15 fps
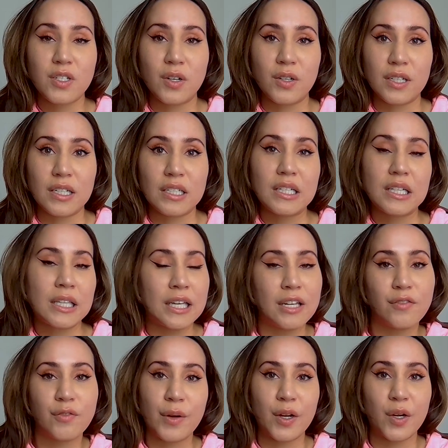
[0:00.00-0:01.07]
started,
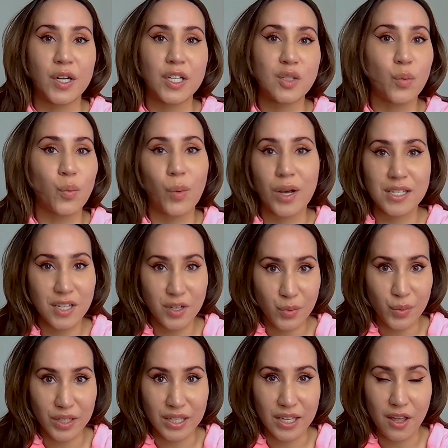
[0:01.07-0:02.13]
clean fragrance wasn't
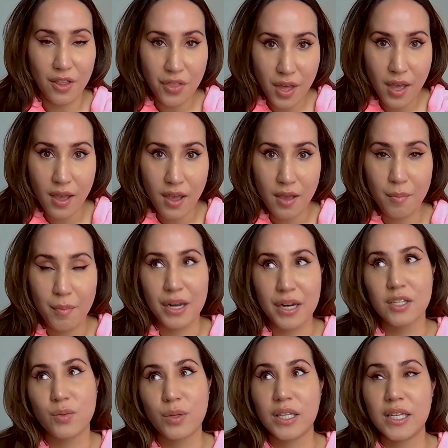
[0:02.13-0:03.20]
really a thing, but
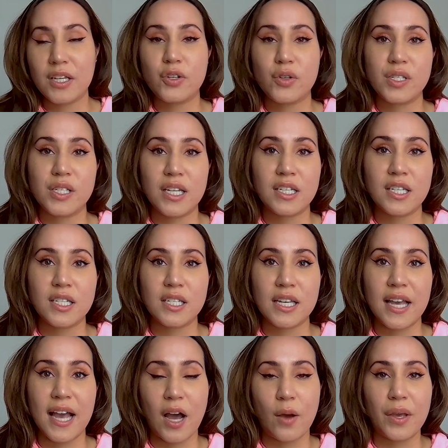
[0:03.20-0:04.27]
it's really interesting to
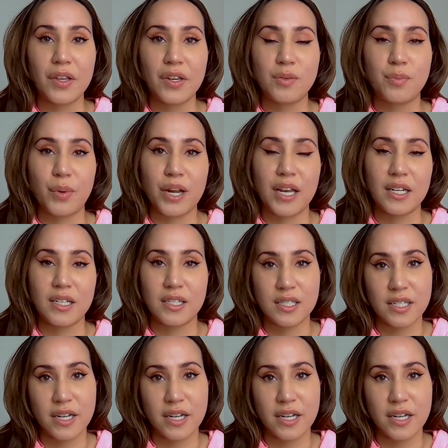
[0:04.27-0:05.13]
see how each brand is